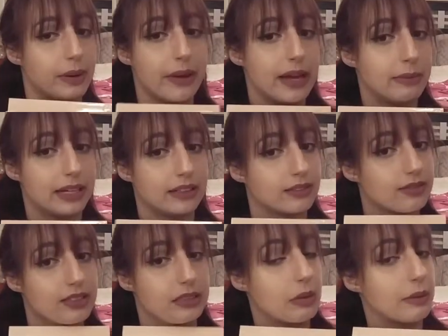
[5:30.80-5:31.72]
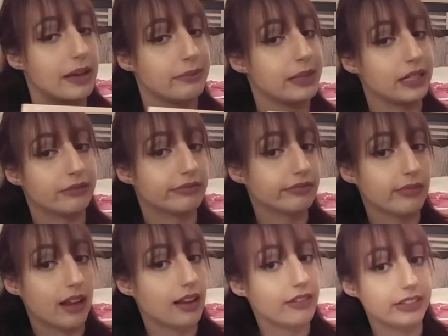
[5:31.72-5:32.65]
my baby, my baby.
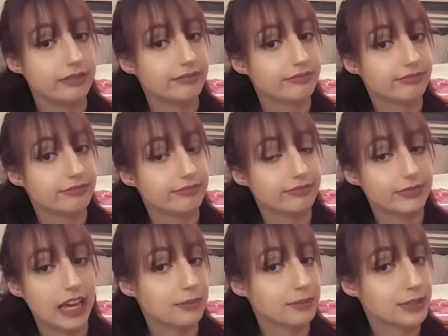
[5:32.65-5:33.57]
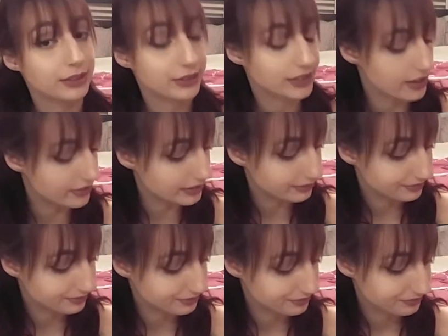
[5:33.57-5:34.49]
I love it. Absolutely love
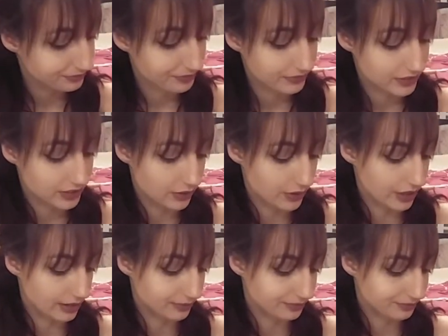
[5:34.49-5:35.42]
it. So yeah,